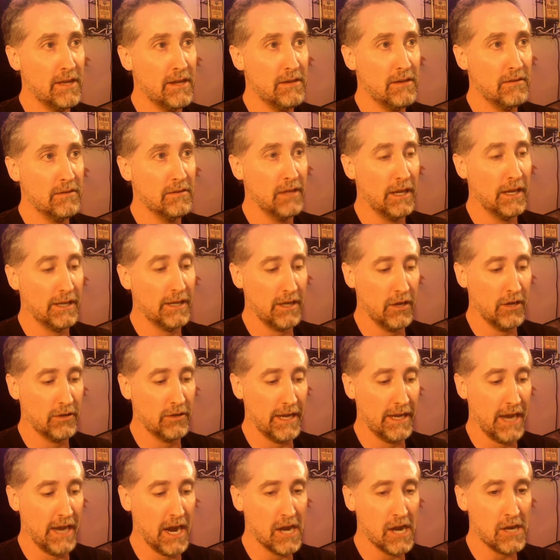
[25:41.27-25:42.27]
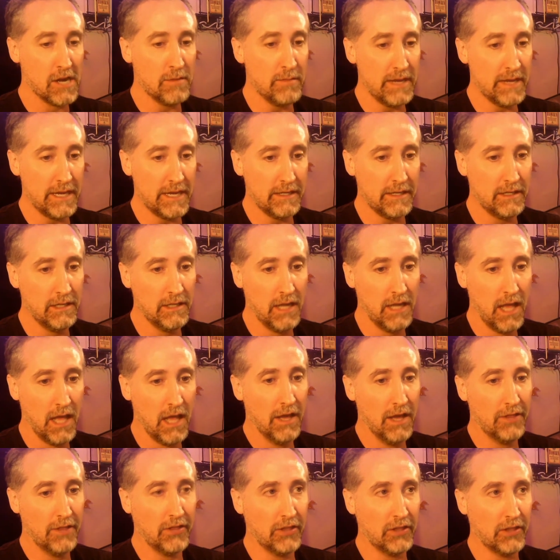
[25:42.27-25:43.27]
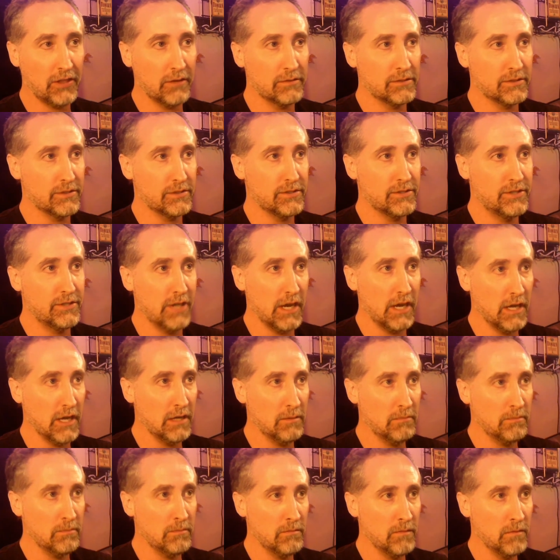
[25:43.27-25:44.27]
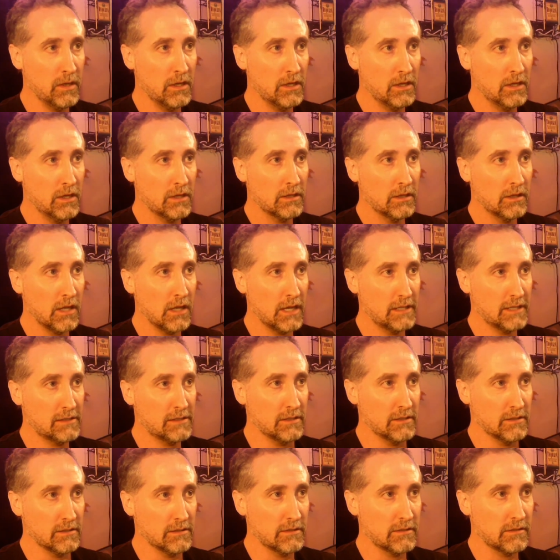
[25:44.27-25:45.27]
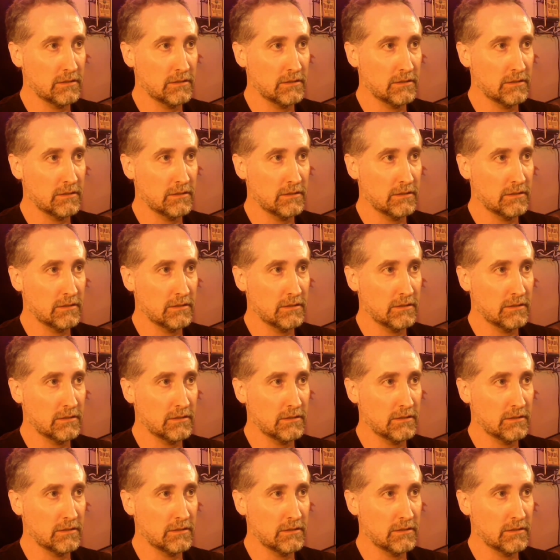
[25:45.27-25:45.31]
out, like okay, Iron Maiden. I thought that was a dumb license.